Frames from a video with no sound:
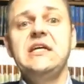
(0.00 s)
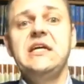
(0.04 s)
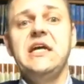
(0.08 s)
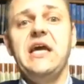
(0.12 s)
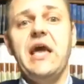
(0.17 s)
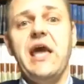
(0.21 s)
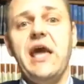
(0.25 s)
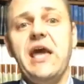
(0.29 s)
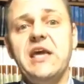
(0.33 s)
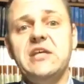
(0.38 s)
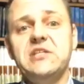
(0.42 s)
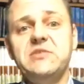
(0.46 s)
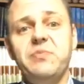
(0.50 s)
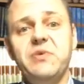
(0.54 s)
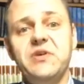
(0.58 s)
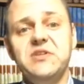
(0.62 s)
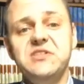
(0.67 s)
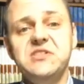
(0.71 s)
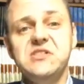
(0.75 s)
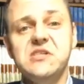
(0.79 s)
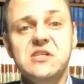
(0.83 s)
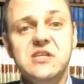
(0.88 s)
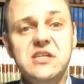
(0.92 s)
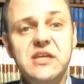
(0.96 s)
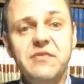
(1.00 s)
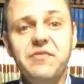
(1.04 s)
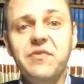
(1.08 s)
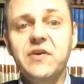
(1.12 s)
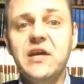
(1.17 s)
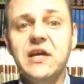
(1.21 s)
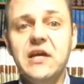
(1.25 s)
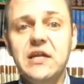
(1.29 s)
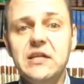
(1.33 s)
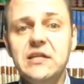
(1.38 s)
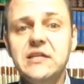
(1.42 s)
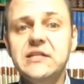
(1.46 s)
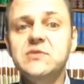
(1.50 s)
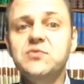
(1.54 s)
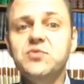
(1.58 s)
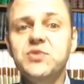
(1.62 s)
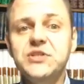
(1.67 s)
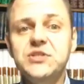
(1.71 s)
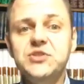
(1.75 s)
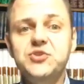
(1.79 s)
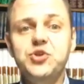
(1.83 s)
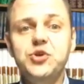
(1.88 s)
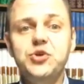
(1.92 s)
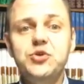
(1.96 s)
has been significantly
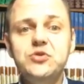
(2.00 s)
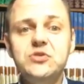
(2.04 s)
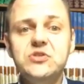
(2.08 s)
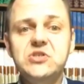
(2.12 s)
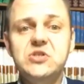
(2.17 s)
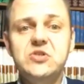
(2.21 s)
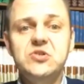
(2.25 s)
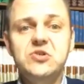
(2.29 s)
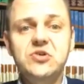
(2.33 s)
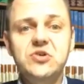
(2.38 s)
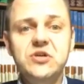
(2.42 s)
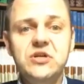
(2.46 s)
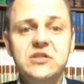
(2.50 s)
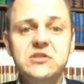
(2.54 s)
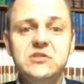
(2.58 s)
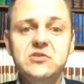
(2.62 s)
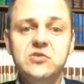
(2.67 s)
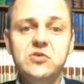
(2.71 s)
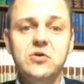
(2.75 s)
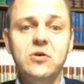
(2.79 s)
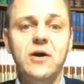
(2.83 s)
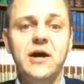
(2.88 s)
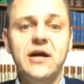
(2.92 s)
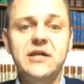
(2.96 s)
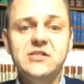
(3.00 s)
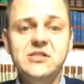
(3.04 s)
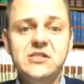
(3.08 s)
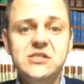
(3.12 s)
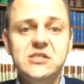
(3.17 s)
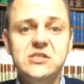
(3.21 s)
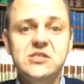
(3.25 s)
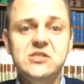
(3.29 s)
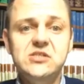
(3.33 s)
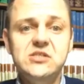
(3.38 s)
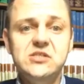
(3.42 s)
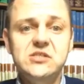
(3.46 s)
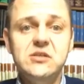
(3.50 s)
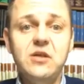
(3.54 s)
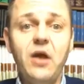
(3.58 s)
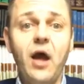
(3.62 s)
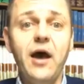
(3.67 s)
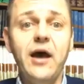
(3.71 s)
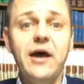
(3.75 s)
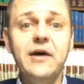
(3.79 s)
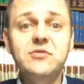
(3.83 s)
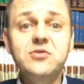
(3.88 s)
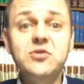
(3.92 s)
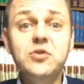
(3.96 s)
reduced during this crisis
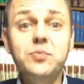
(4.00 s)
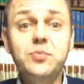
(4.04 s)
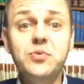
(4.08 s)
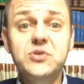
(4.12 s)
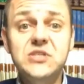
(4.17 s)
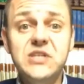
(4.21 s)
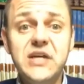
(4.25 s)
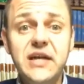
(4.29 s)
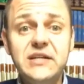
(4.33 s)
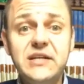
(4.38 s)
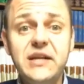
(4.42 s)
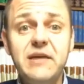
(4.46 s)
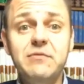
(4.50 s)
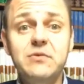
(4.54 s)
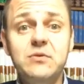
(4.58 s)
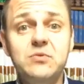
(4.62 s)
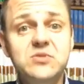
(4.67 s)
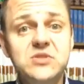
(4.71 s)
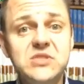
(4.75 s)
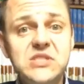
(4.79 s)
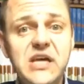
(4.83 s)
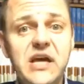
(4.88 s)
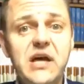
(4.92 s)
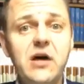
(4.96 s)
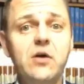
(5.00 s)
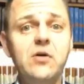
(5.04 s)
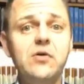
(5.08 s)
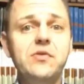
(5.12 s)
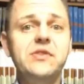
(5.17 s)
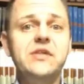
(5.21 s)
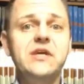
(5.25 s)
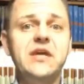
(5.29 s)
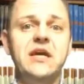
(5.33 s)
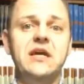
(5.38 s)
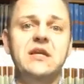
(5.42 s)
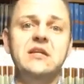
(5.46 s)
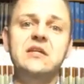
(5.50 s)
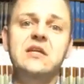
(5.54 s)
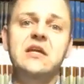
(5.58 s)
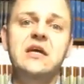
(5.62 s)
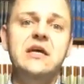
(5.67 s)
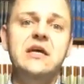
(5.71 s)
uh, to protect everyone's health and